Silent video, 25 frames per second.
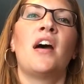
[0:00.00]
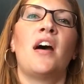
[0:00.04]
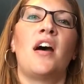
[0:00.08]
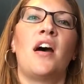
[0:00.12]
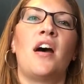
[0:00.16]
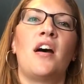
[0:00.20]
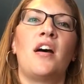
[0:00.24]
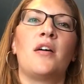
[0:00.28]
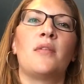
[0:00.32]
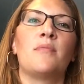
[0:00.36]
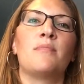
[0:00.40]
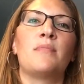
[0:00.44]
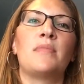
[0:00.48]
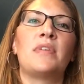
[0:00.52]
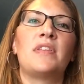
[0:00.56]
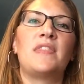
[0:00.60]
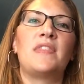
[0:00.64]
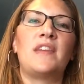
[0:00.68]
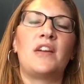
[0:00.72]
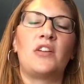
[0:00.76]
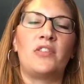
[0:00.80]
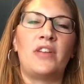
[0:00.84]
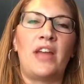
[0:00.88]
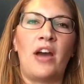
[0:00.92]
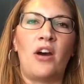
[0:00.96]
Um,
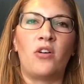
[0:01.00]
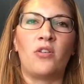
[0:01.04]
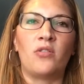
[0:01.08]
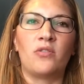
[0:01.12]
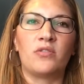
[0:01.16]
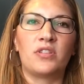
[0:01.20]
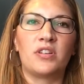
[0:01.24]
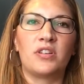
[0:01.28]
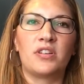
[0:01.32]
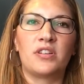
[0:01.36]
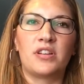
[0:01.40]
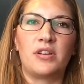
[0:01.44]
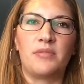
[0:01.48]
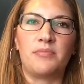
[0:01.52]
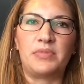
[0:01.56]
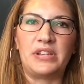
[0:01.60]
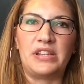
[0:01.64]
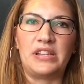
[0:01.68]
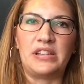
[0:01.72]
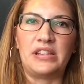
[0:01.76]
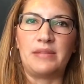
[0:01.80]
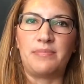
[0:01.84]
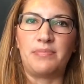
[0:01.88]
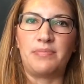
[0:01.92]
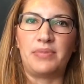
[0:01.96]
they're now
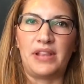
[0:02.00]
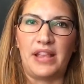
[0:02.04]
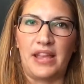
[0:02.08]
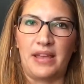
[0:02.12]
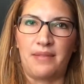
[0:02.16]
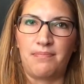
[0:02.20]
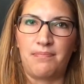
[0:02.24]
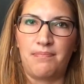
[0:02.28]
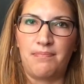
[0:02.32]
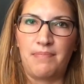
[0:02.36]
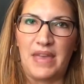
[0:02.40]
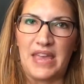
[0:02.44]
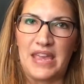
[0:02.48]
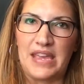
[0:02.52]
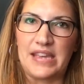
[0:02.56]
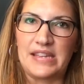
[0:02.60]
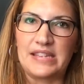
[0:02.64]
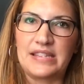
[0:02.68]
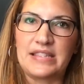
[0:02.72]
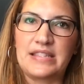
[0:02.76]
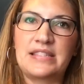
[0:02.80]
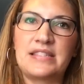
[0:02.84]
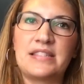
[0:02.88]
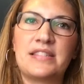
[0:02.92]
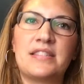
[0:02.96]
completely
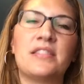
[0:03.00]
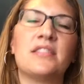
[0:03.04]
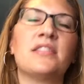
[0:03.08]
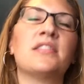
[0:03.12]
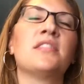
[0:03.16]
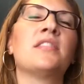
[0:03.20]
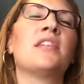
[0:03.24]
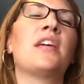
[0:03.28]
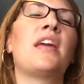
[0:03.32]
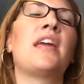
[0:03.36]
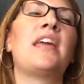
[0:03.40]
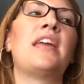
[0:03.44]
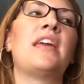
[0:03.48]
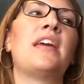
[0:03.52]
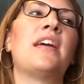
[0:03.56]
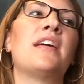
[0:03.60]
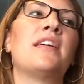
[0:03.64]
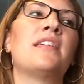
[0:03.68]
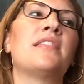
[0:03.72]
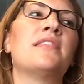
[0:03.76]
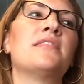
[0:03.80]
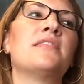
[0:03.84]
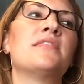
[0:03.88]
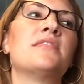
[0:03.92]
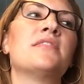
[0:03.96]
plant-based
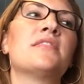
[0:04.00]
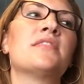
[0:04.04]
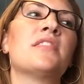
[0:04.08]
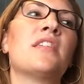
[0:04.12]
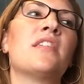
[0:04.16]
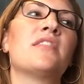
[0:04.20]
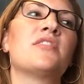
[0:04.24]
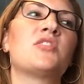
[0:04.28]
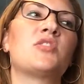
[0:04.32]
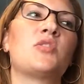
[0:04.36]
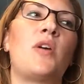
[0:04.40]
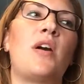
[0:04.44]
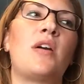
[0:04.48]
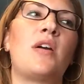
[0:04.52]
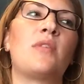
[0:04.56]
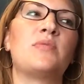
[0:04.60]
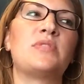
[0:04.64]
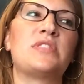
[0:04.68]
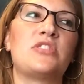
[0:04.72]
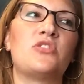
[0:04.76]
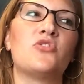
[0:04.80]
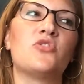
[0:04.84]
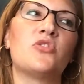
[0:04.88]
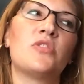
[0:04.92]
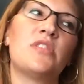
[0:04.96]
and so I
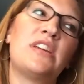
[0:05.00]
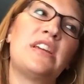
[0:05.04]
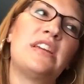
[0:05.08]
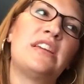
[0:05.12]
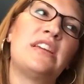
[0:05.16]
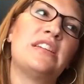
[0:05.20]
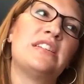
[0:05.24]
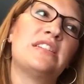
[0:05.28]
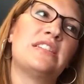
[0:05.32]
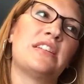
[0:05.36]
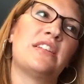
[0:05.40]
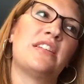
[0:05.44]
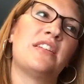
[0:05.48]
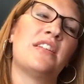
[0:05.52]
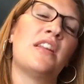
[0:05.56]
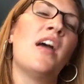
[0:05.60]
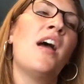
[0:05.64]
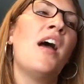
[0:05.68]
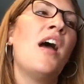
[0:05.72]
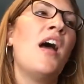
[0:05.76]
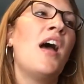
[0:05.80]
was intrigued and